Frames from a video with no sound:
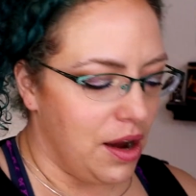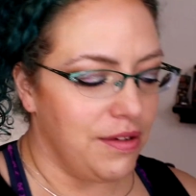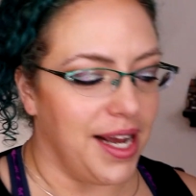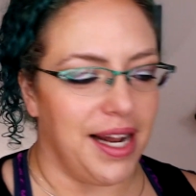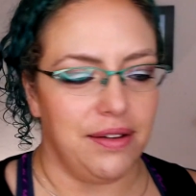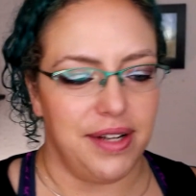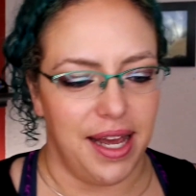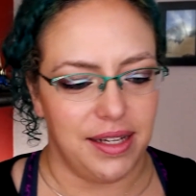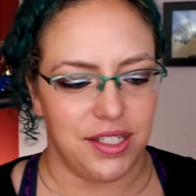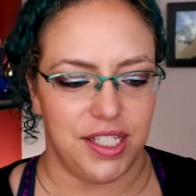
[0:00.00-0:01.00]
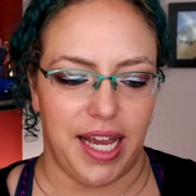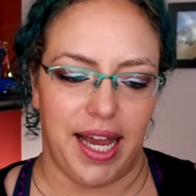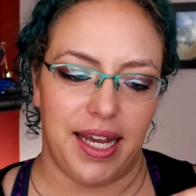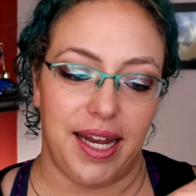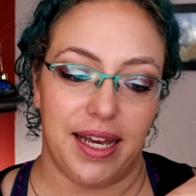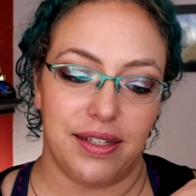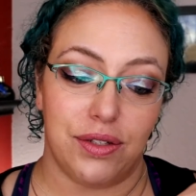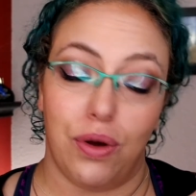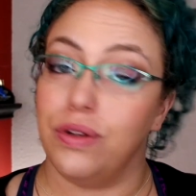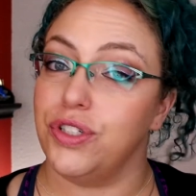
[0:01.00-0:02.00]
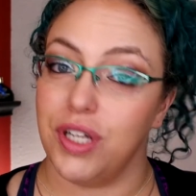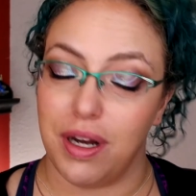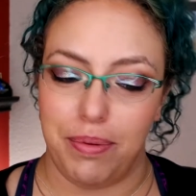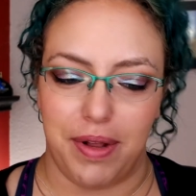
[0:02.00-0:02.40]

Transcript: All right, our next shade is called Sugar